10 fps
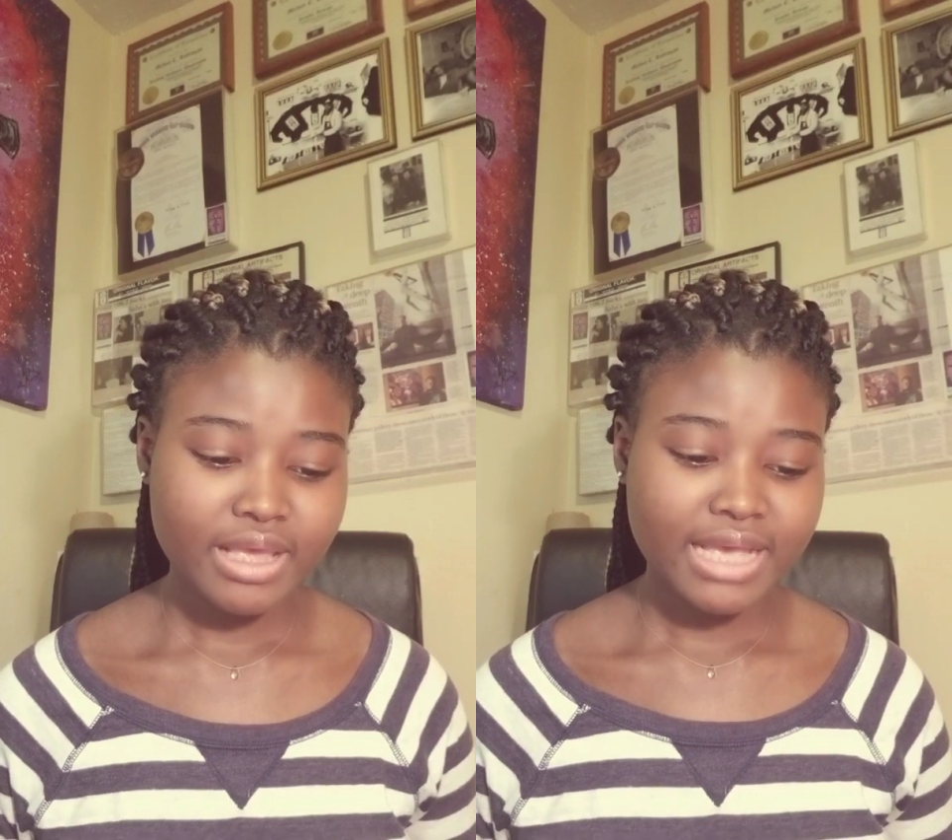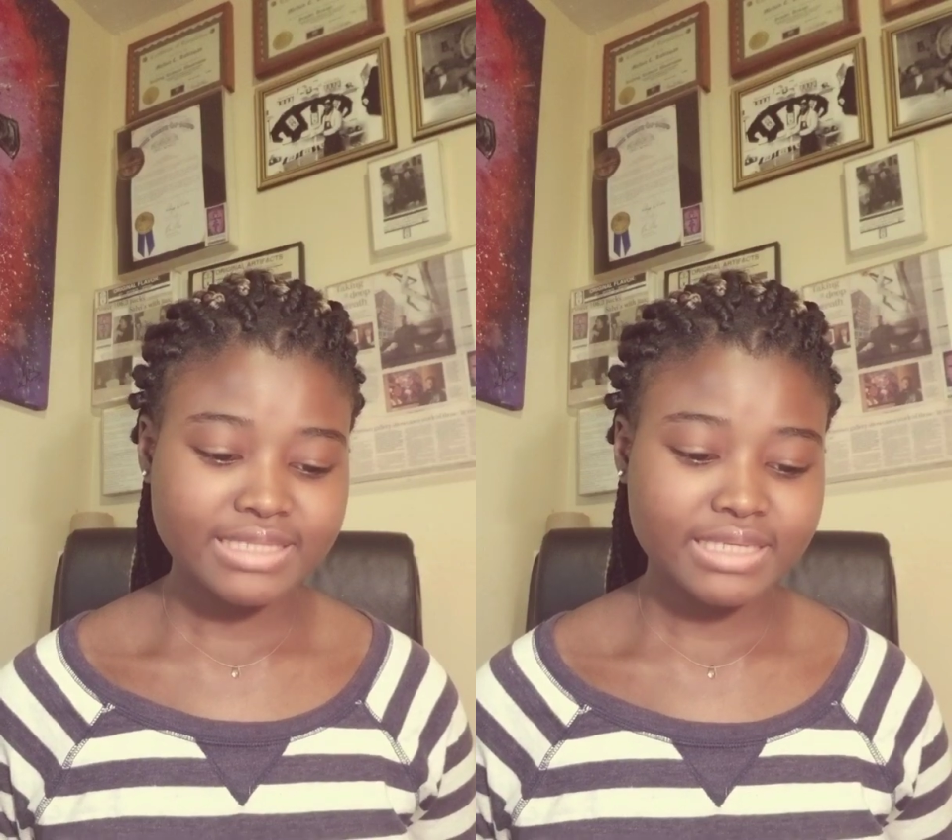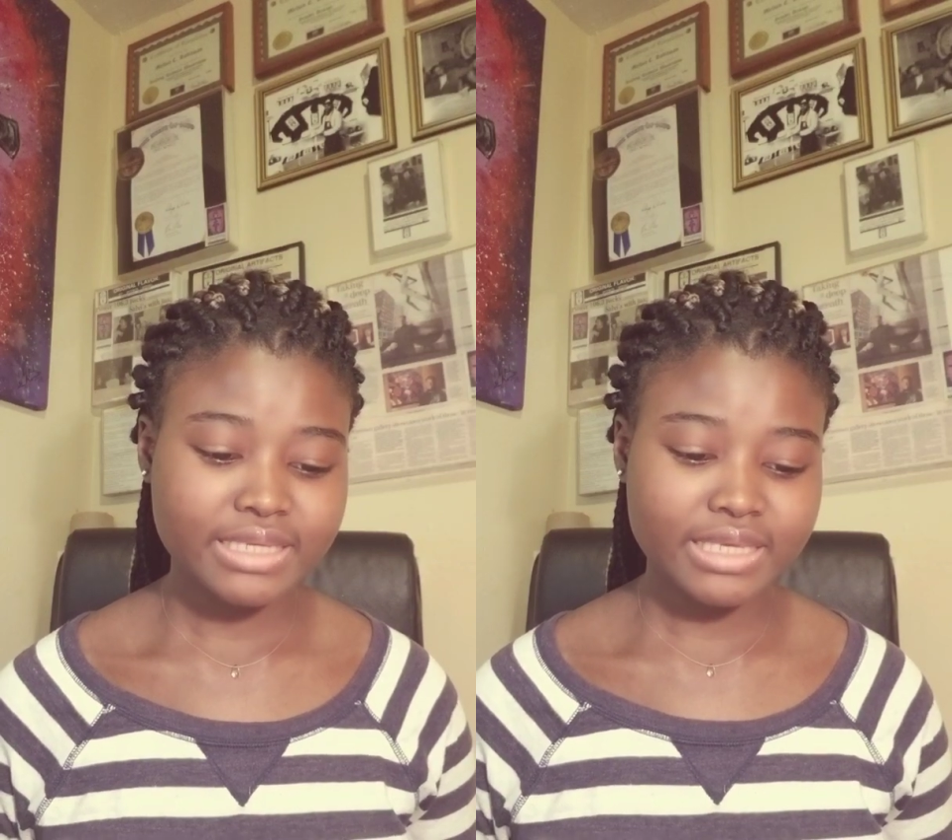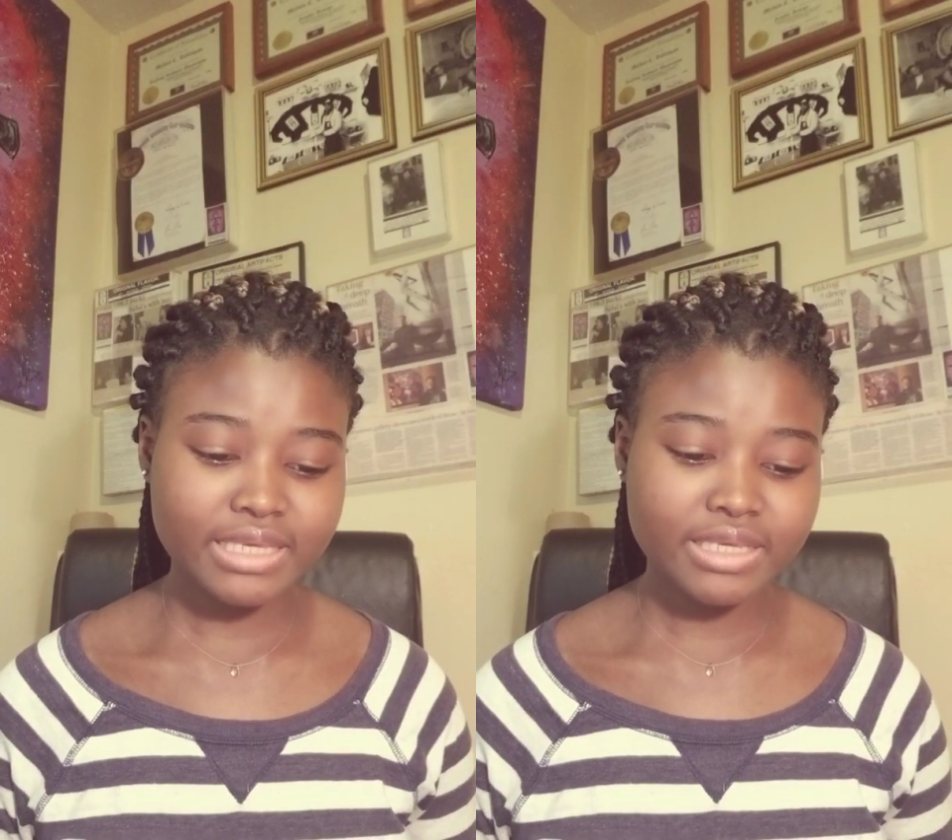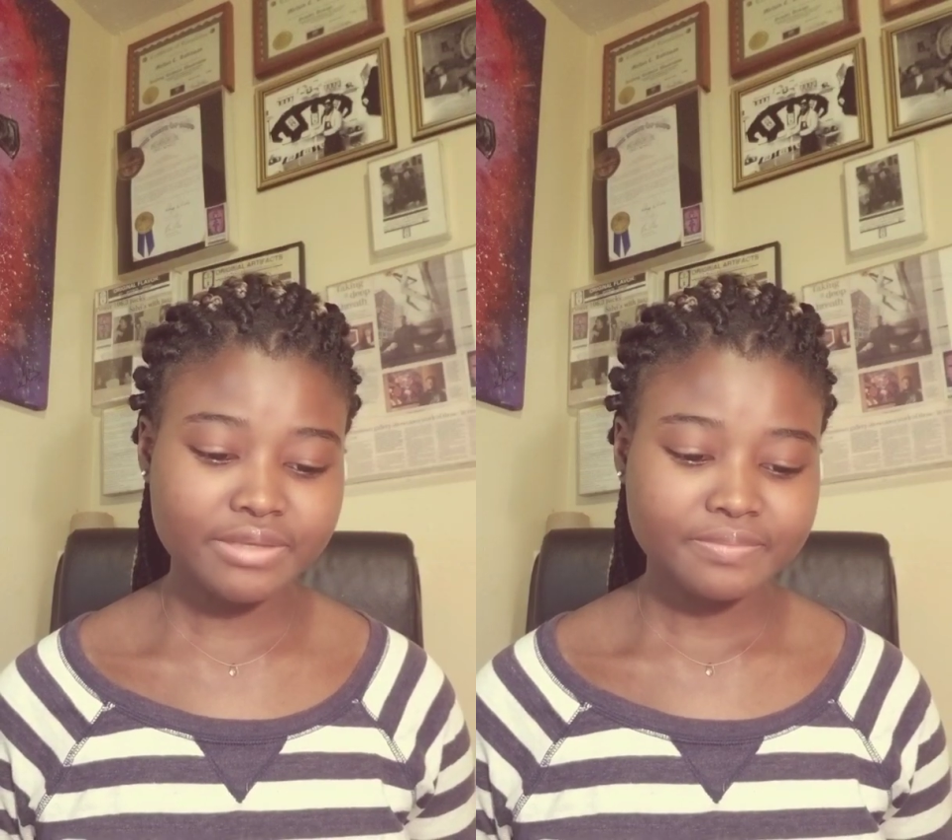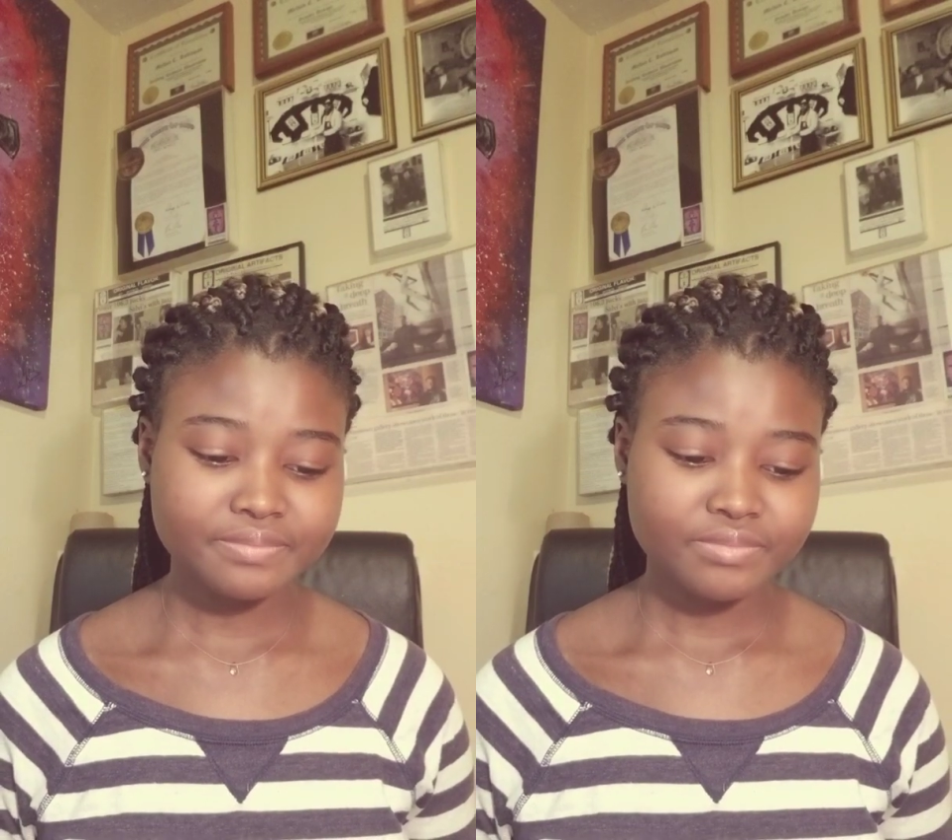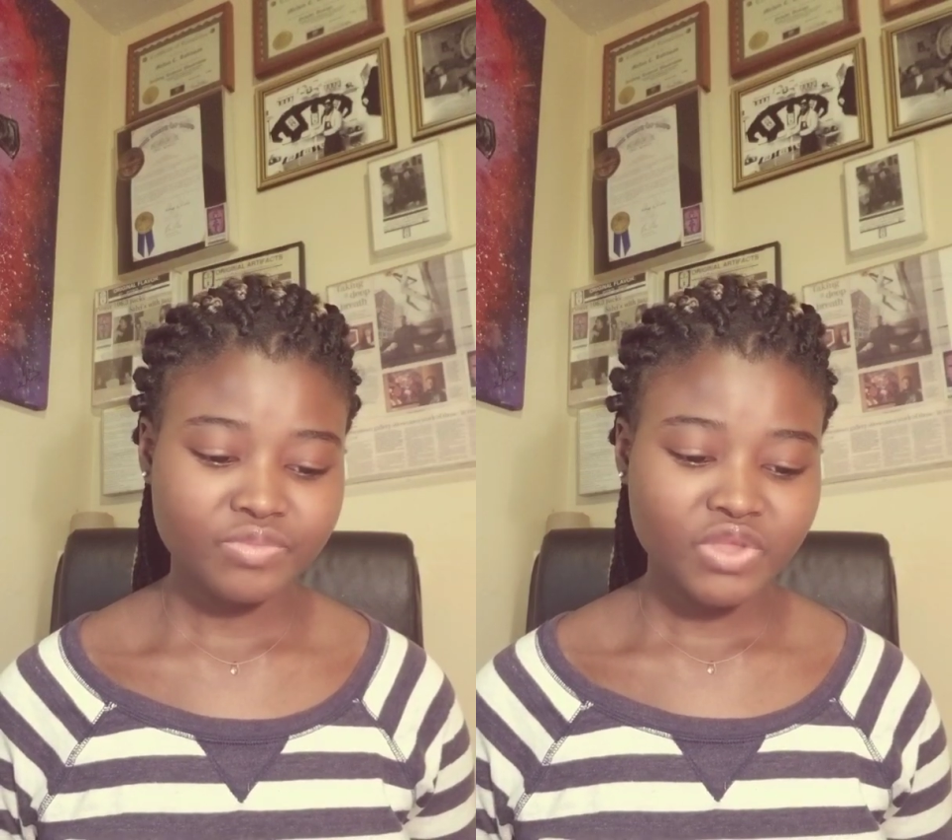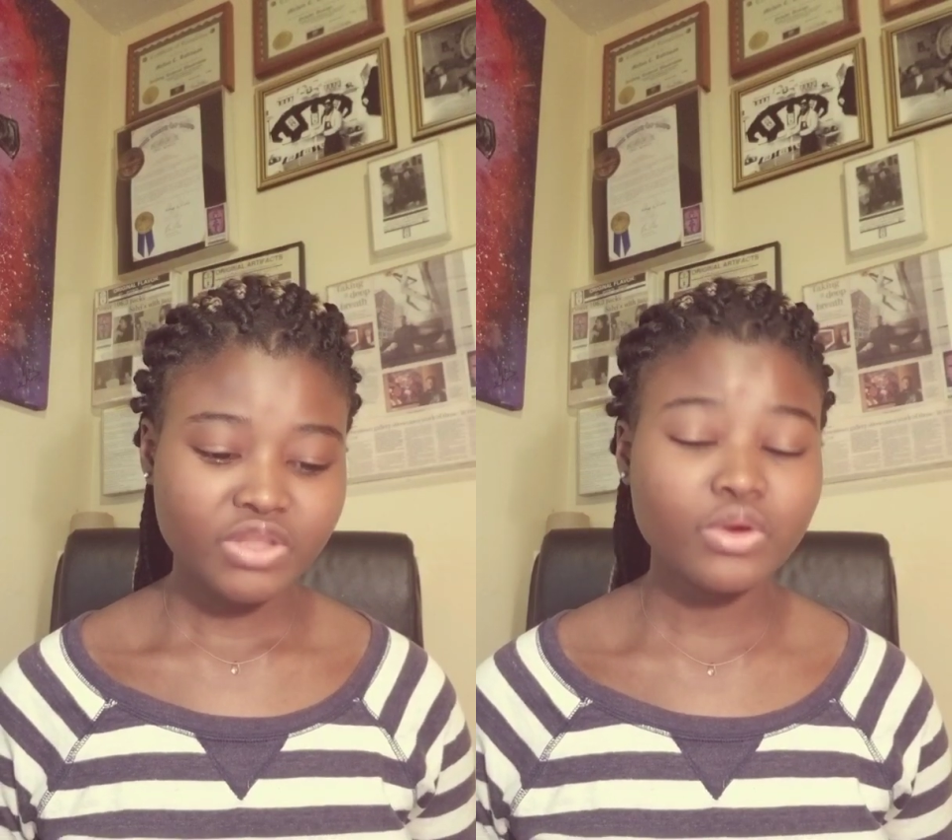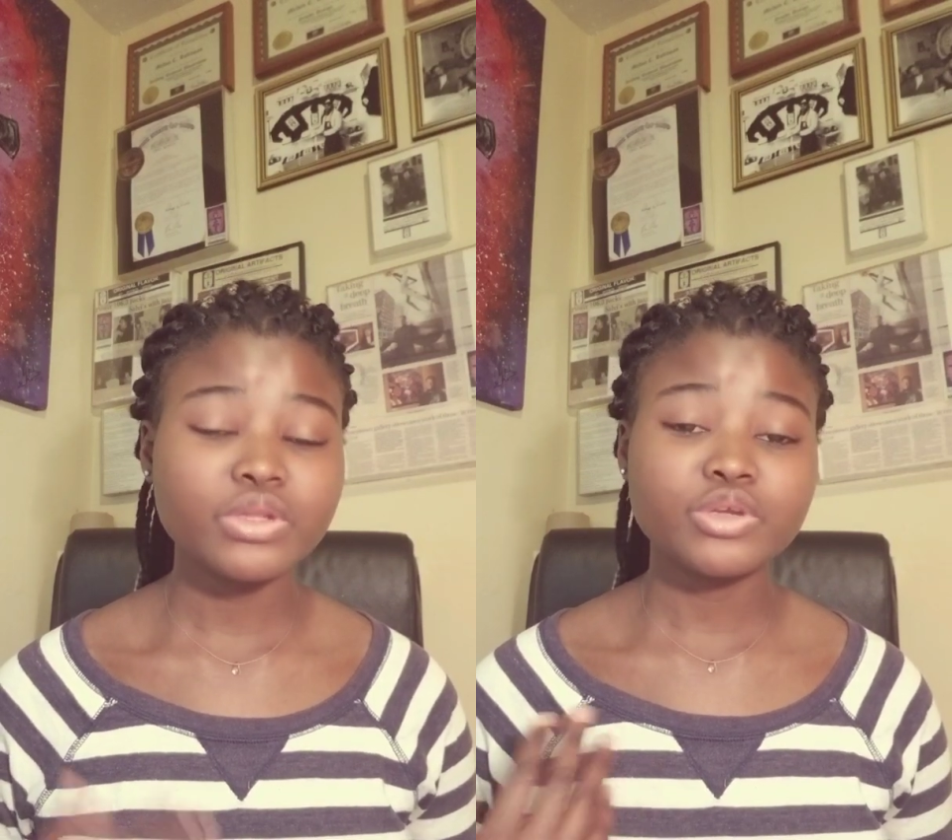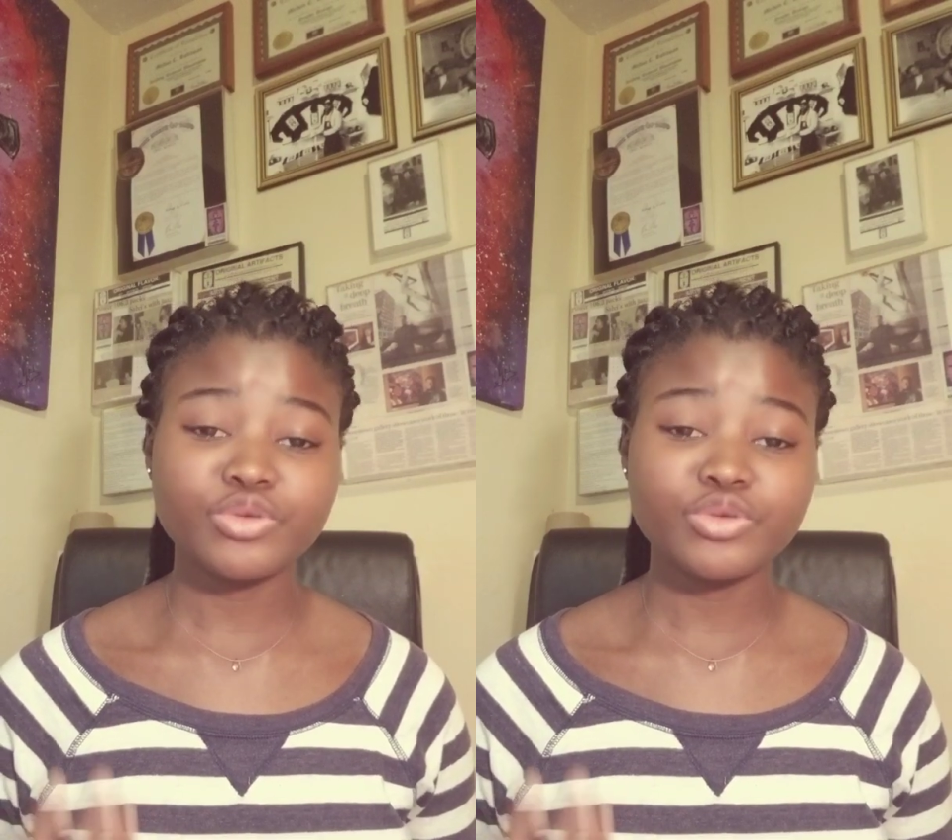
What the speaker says: the